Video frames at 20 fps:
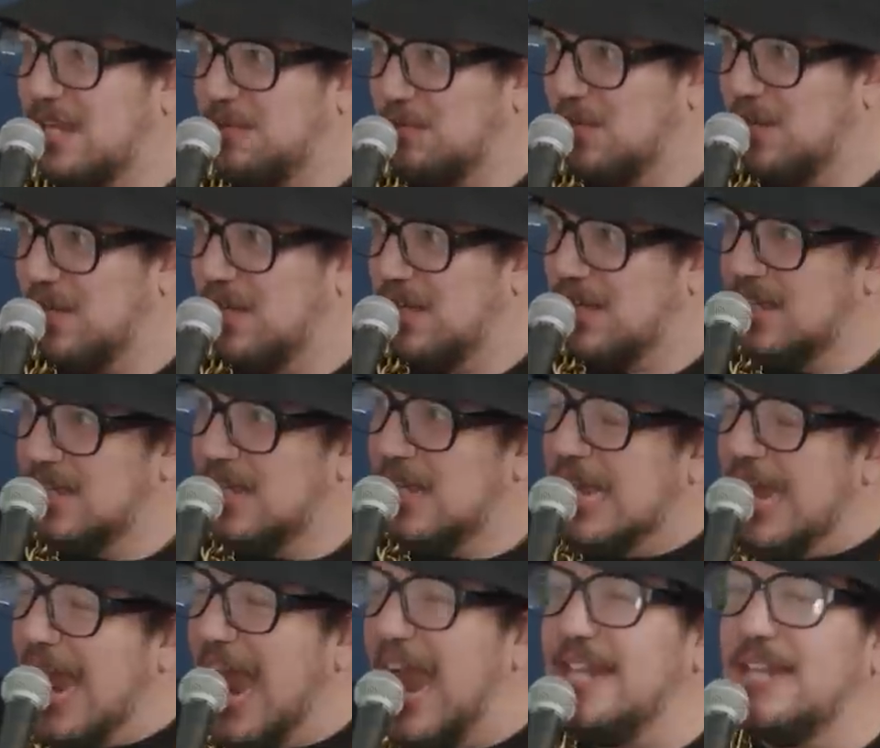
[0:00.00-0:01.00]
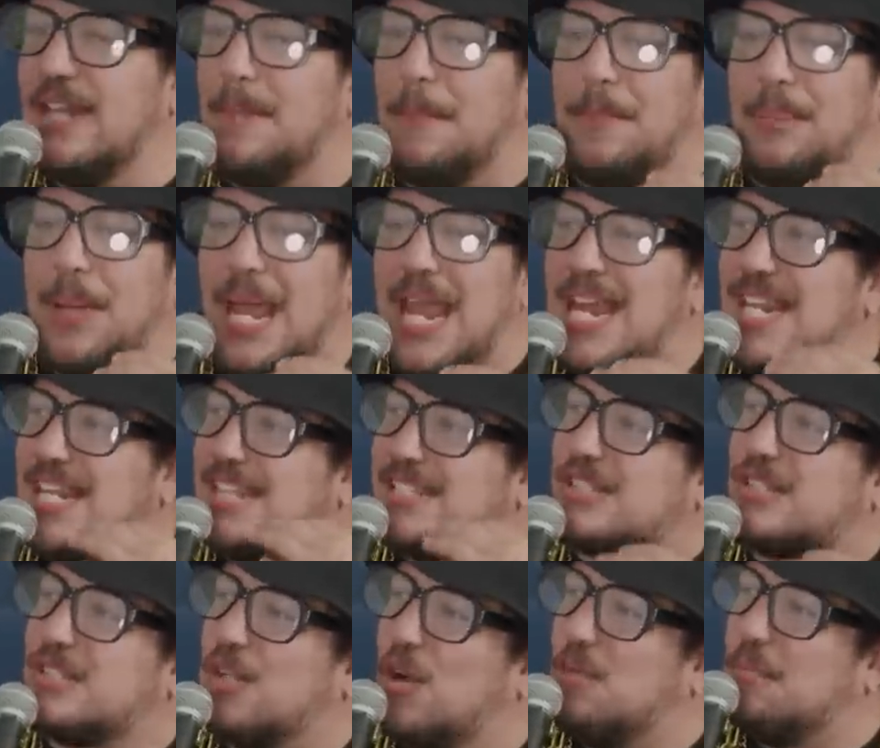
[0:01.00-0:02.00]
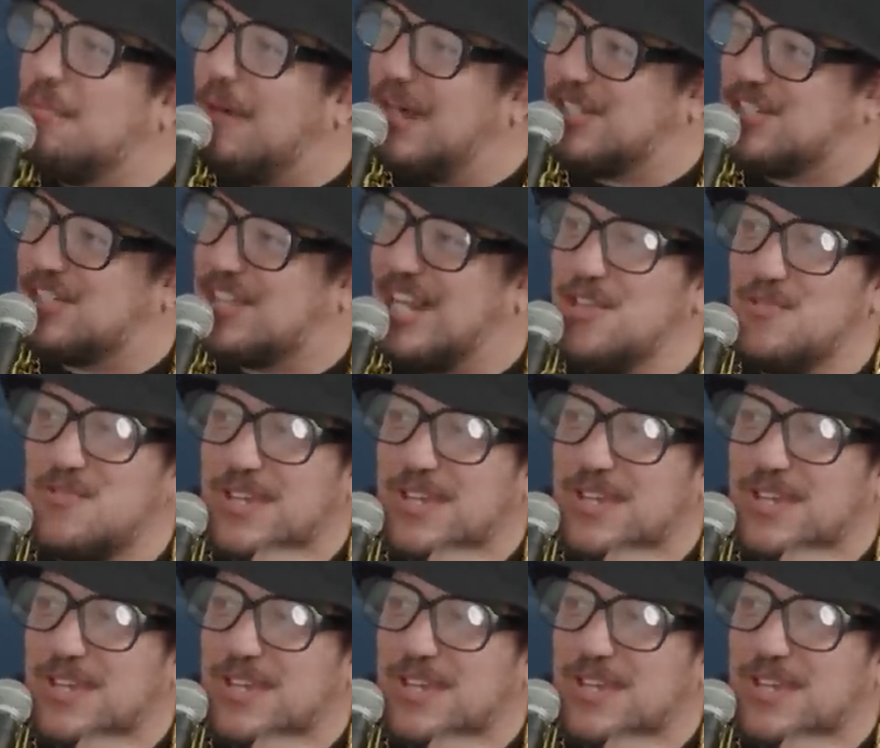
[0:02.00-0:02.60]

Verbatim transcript: anymore. And the pain is so much that